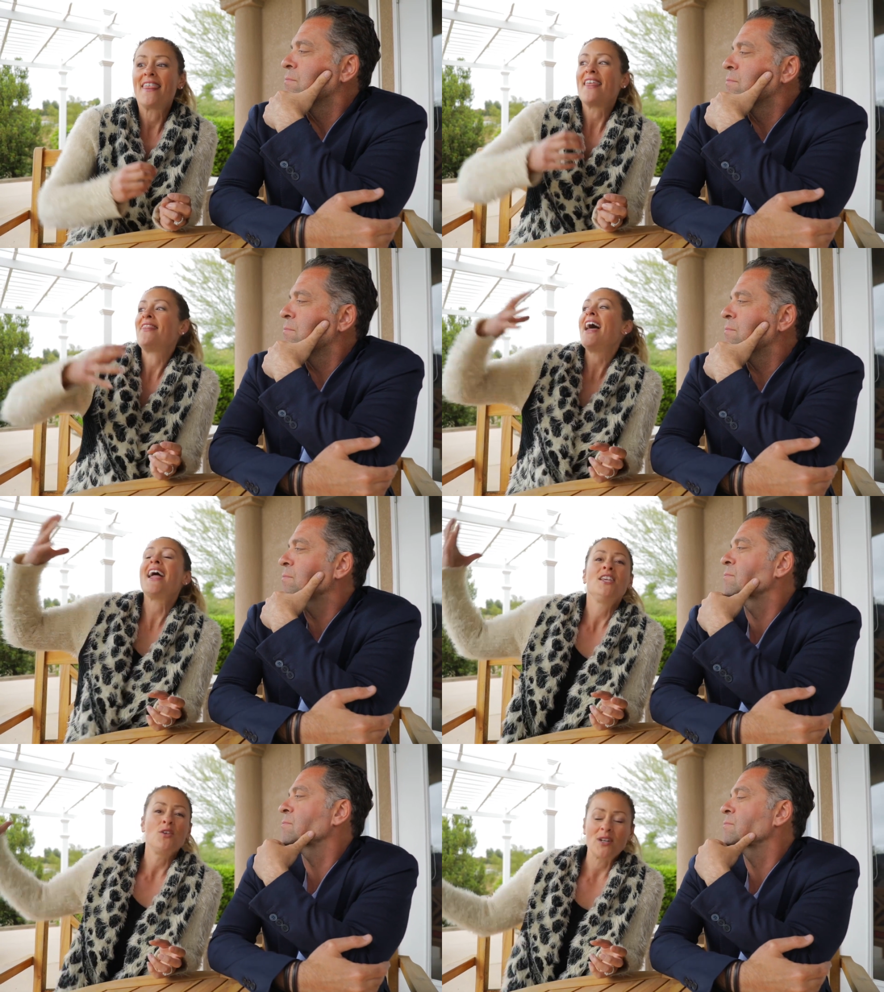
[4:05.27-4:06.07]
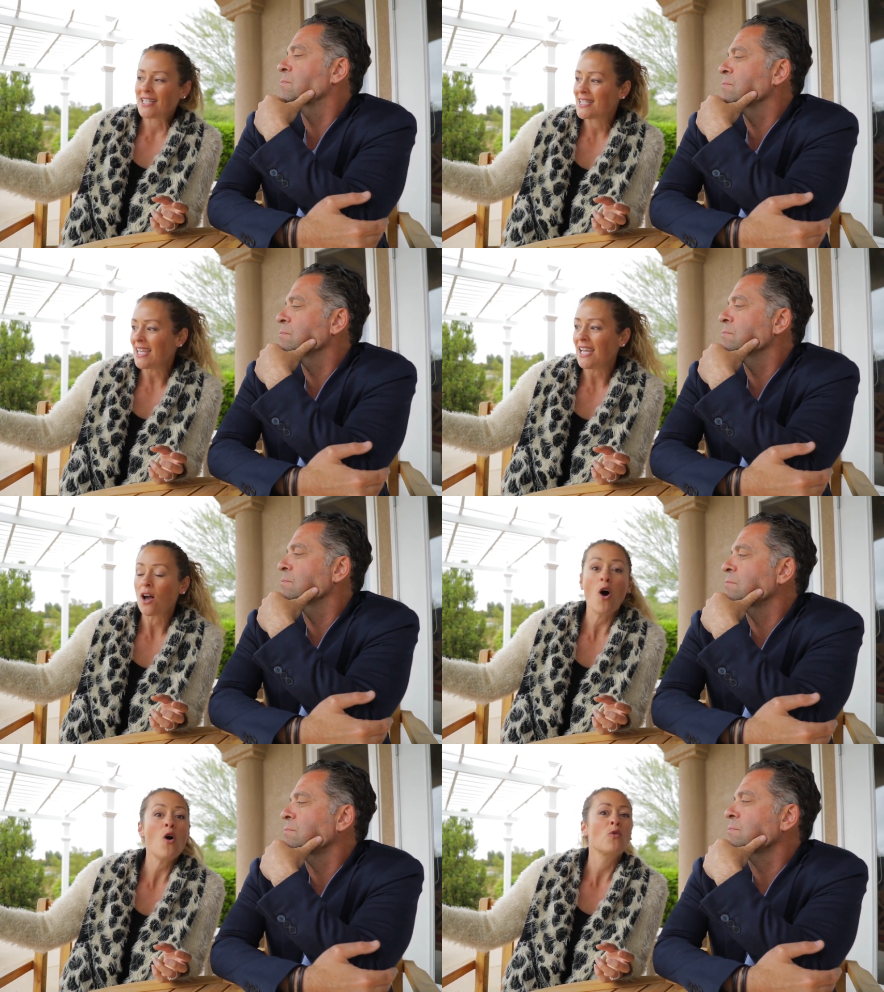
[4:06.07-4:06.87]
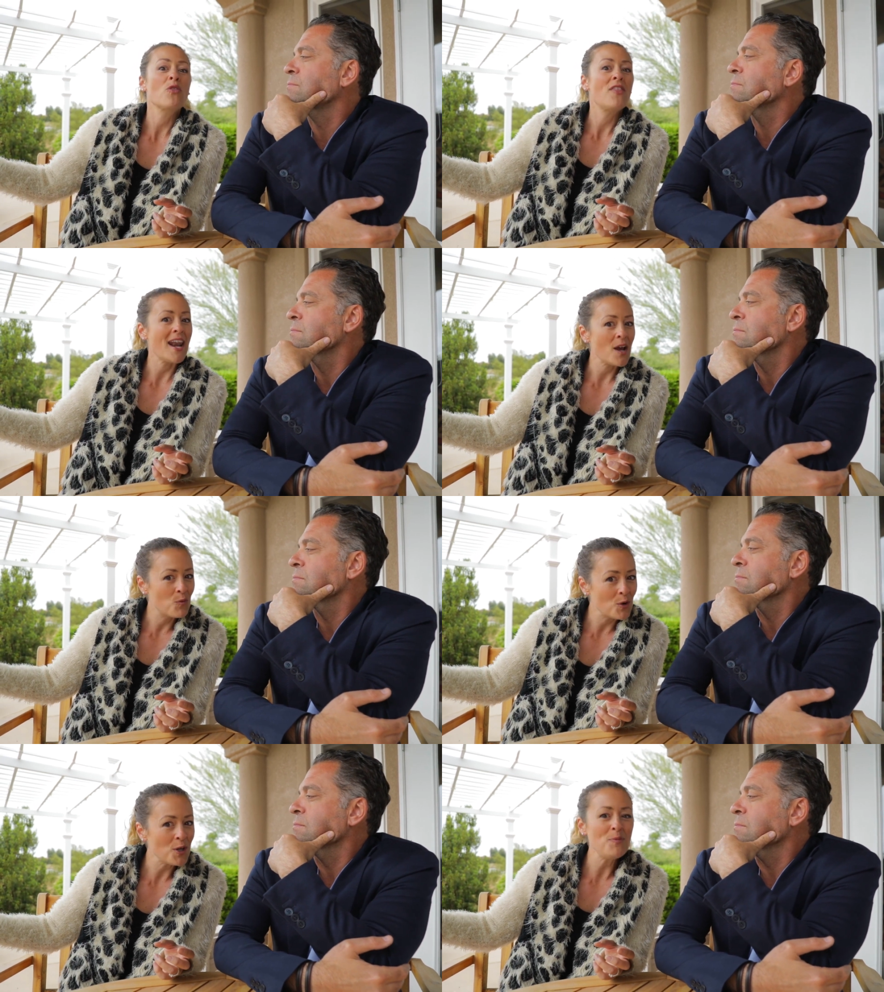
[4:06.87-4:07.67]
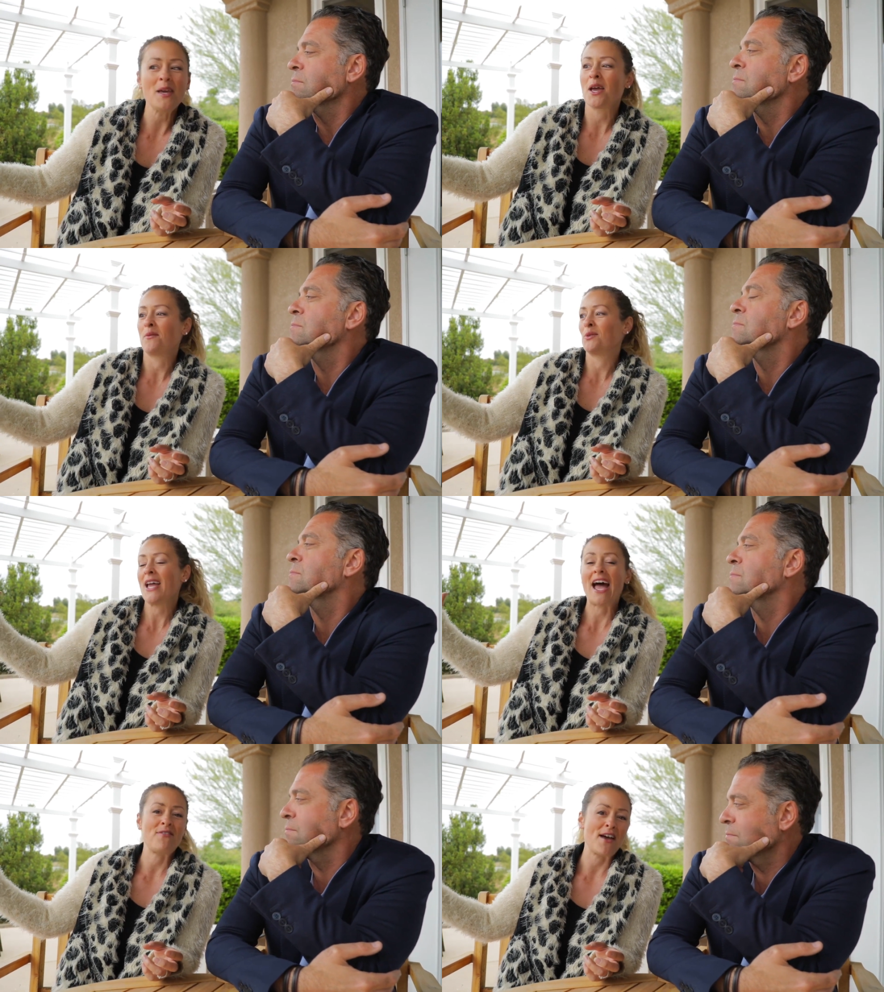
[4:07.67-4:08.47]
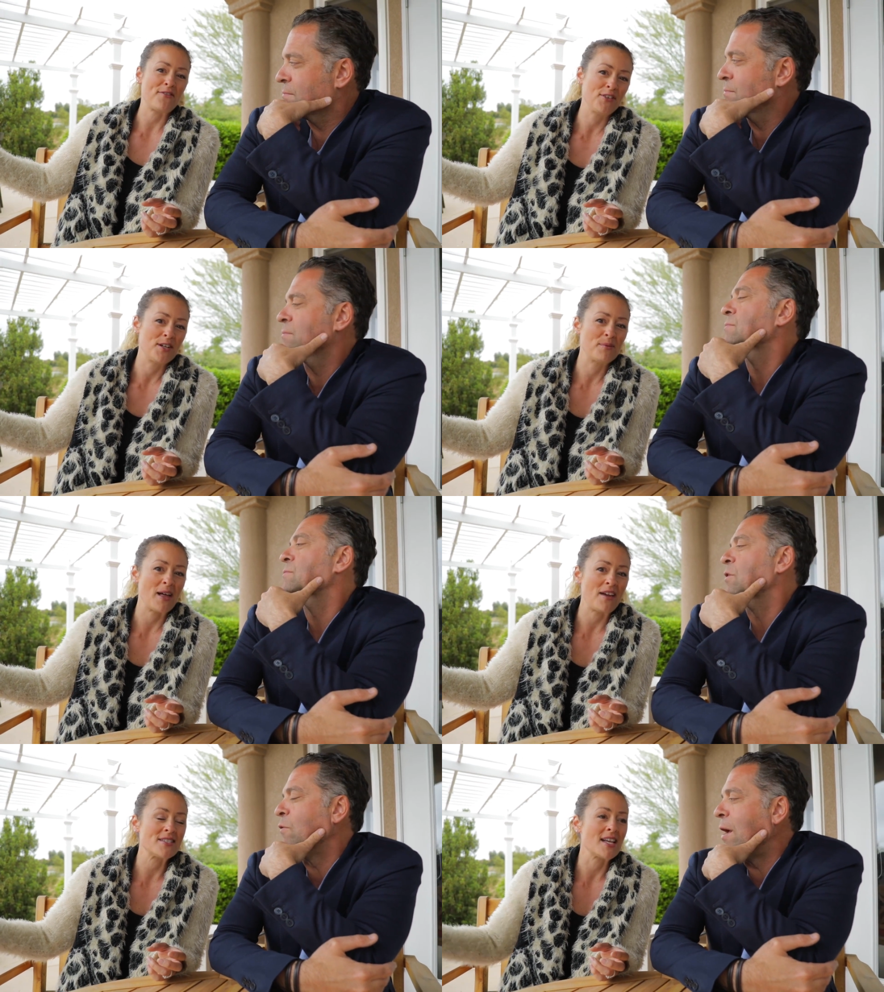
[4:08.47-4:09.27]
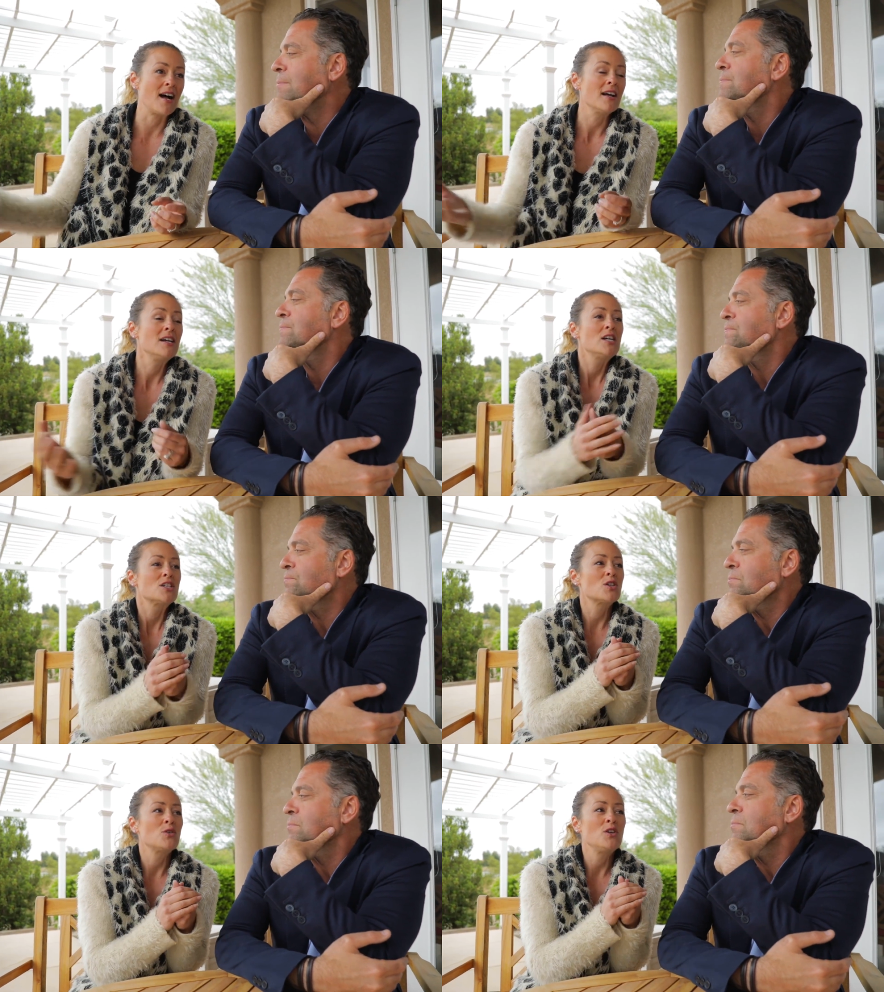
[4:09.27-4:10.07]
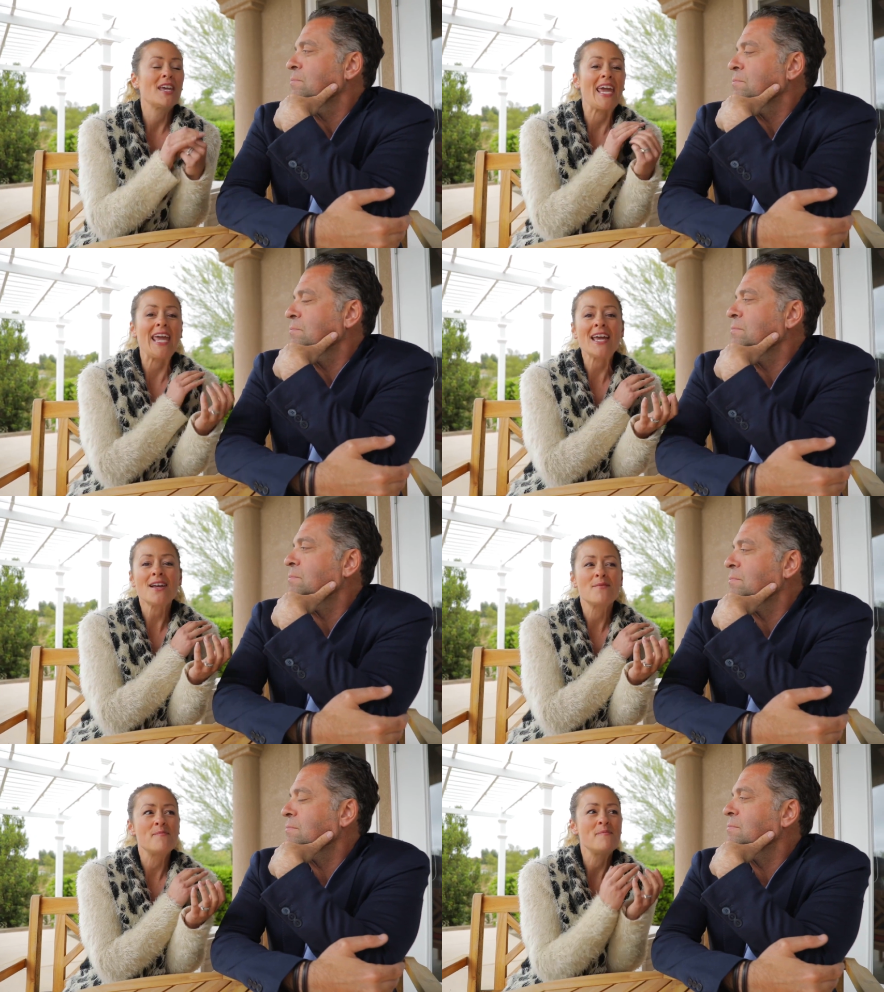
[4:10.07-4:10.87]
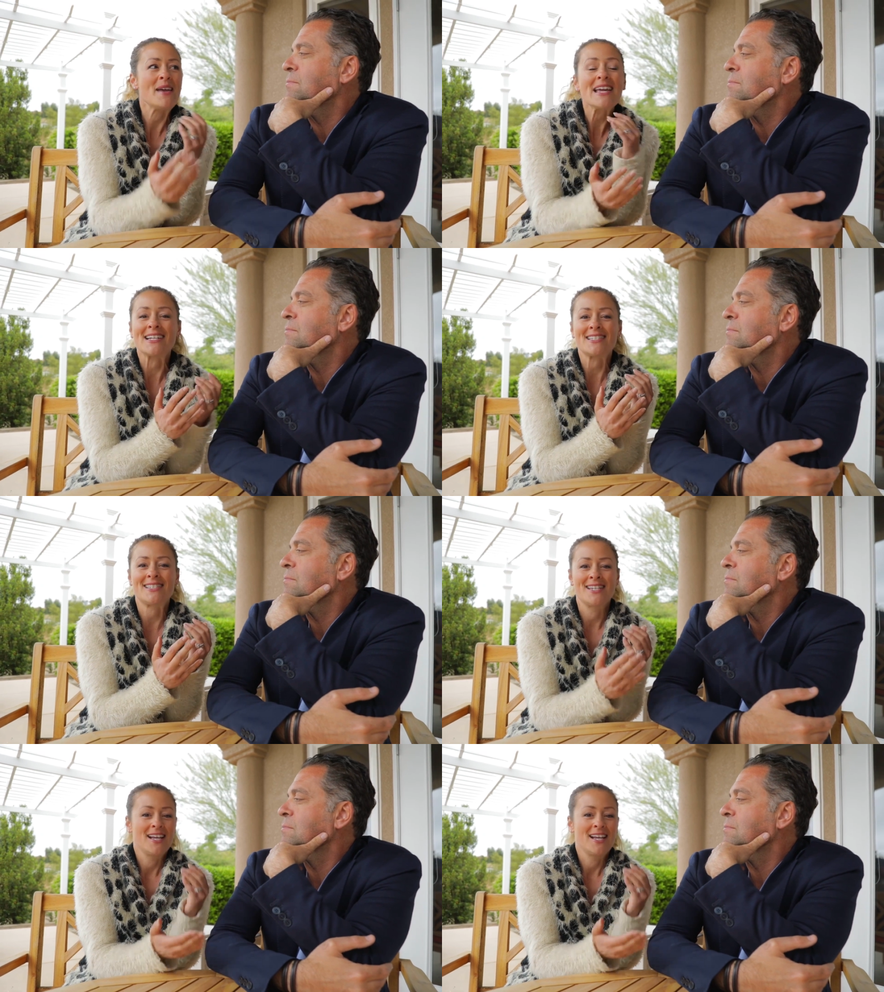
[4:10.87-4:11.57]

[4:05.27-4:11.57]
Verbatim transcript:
Speaker 1: That then you can see, oh, then I would be able to have that freedom lifestyle. Right. So you can't miss